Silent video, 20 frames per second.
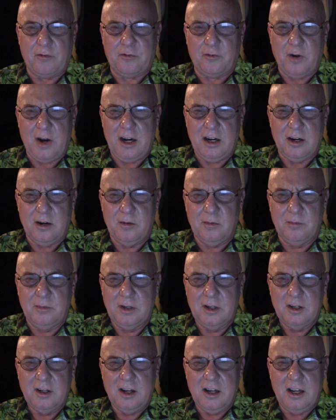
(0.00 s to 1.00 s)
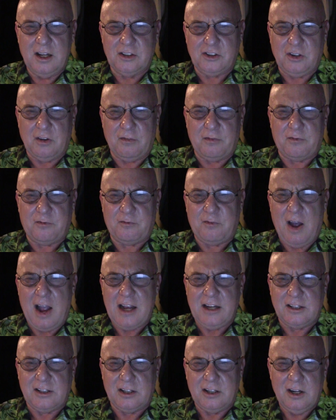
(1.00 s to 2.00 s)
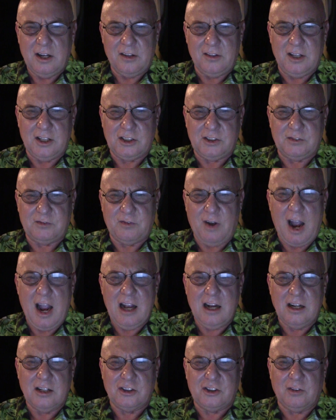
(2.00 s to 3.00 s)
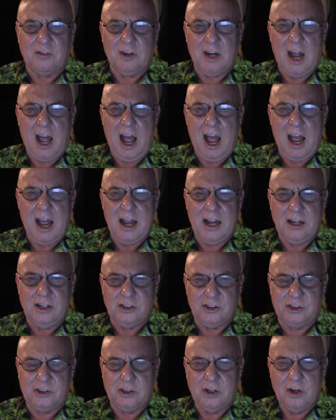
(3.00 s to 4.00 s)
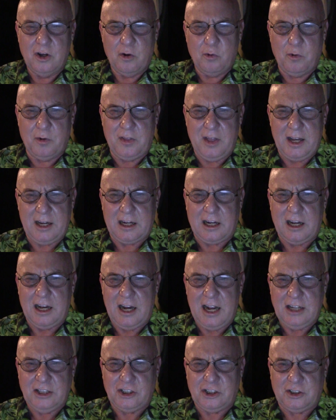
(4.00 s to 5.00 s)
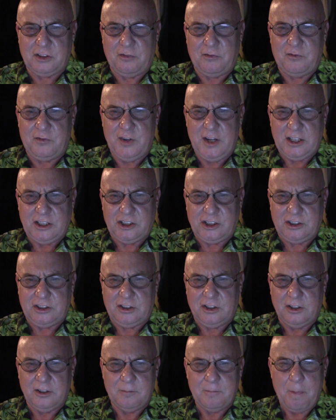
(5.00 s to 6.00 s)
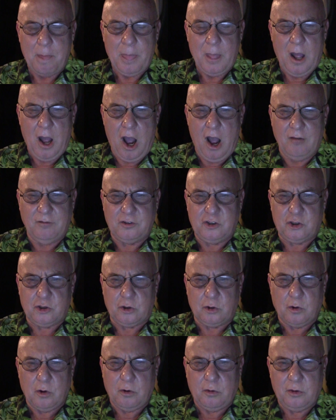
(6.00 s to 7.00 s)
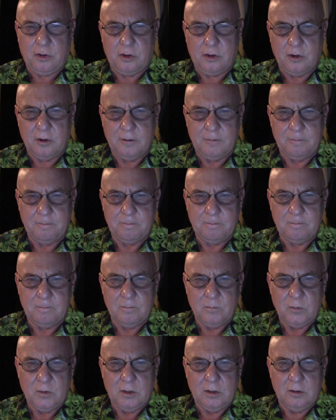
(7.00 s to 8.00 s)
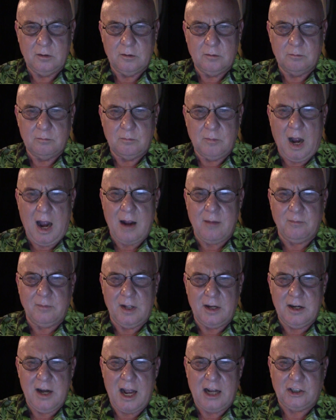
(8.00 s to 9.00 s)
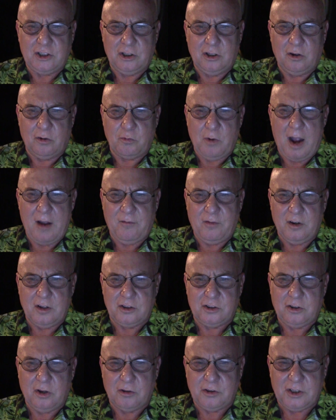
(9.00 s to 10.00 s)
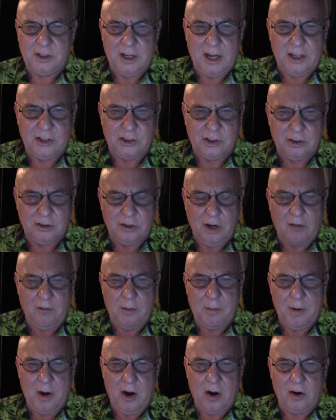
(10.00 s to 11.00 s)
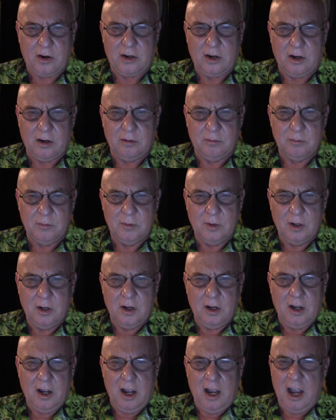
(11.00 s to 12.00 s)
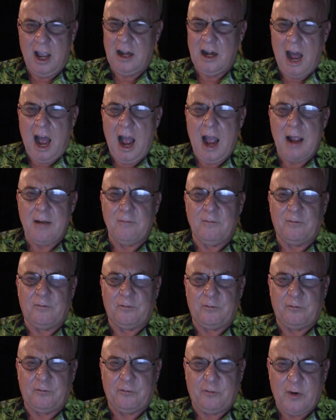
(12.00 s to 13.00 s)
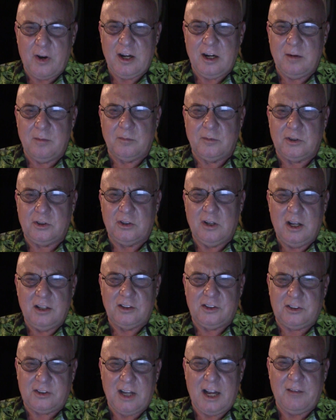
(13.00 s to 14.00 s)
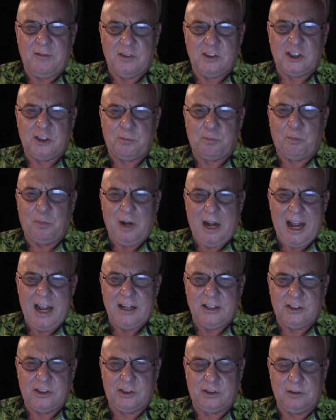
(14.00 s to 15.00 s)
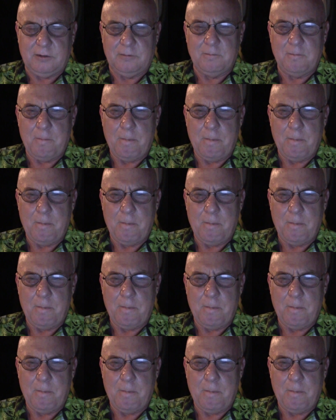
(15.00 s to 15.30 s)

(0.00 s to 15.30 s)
freedom is to fight this violence of lies with a clenched fist of truth. I'm the National Rifle Association of America, and I'm freedom's safest place.